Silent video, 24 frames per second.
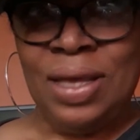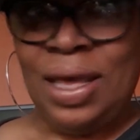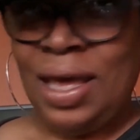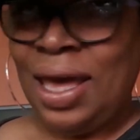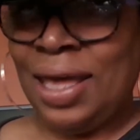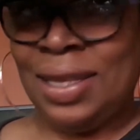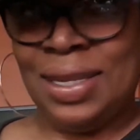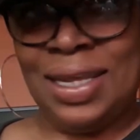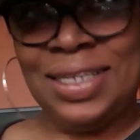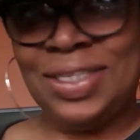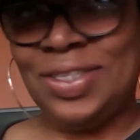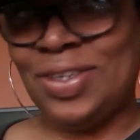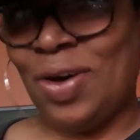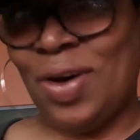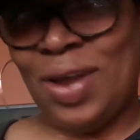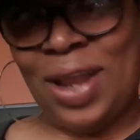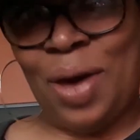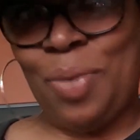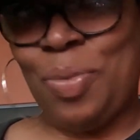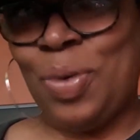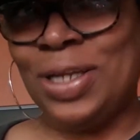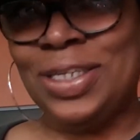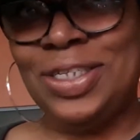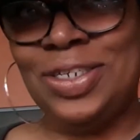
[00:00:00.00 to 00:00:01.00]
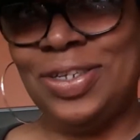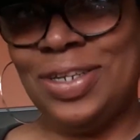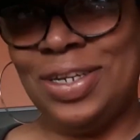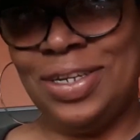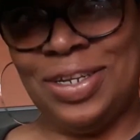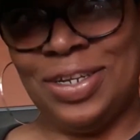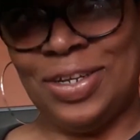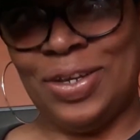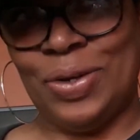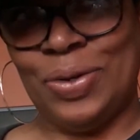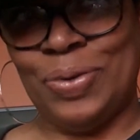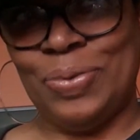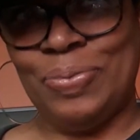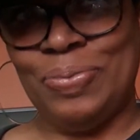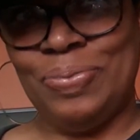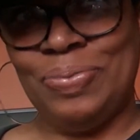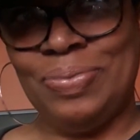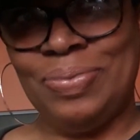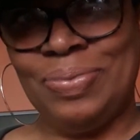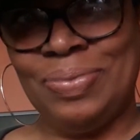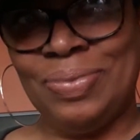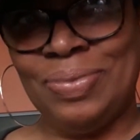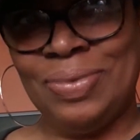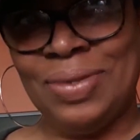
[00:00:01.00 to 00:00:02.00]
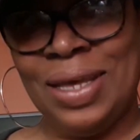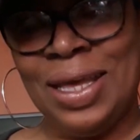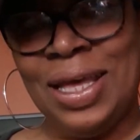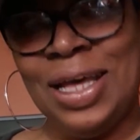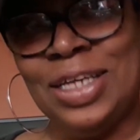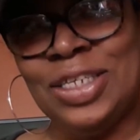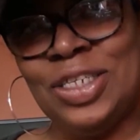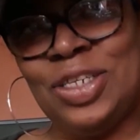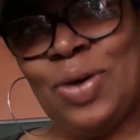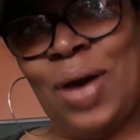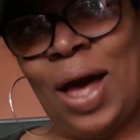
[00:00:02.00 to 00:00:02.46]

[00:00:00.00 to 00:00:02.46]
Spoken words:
And that's all I want you to do. So